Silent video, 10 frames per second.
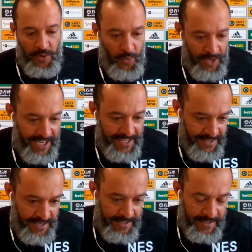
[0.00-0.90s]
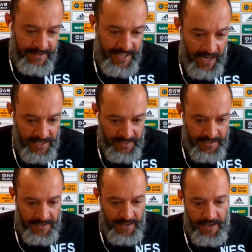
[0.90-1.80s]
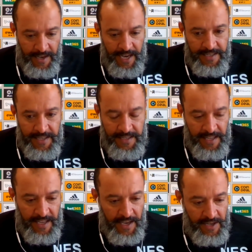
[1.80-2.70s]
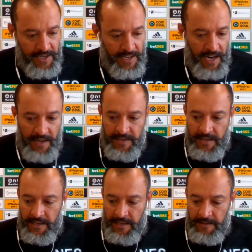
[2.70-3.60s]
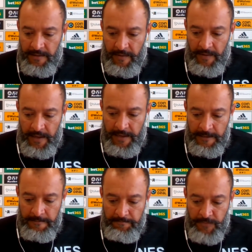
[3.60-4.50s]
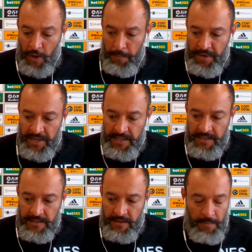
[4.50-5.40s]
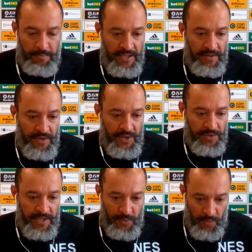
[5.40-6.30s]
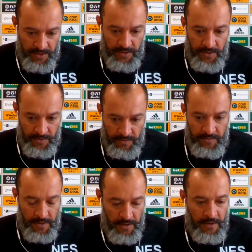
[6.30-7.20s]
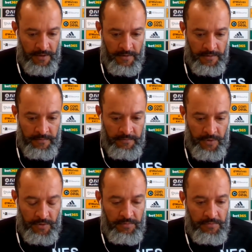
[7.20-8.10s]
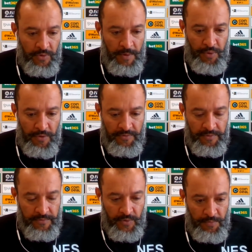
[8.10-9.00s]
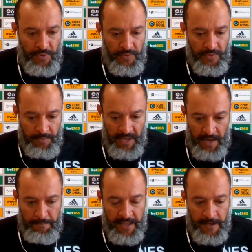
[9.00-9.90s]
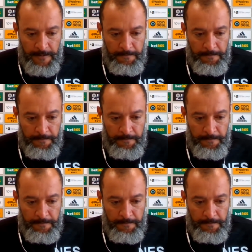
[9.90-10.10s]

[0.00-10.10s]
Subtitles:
What I see is talent, I see dedication, and I see top persons, top individuals that want to improve, to become better.